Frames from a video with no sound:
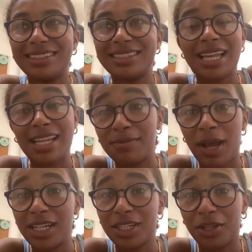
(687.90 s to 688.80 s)
as
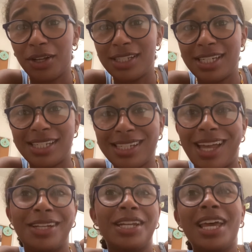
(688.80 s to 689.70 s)
magical as the
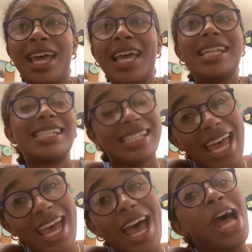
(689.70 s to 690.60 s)
sun
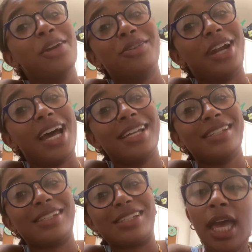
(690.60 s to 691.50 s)
set and
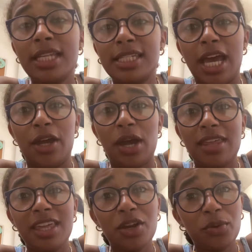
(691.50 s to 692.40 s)
rise. Now, I
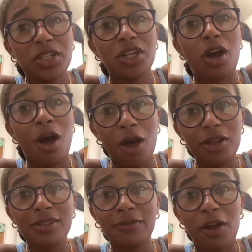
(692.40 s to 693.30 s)
think we should
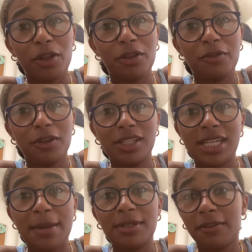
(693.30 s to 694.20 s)
all follow the
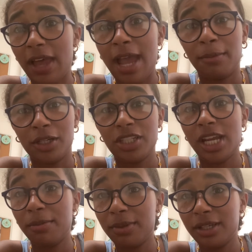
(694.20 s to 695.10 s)
footsteps of Emma
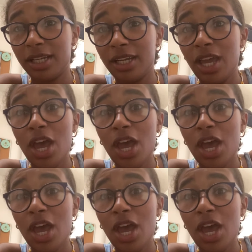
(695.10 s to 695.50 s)
Chamberlain,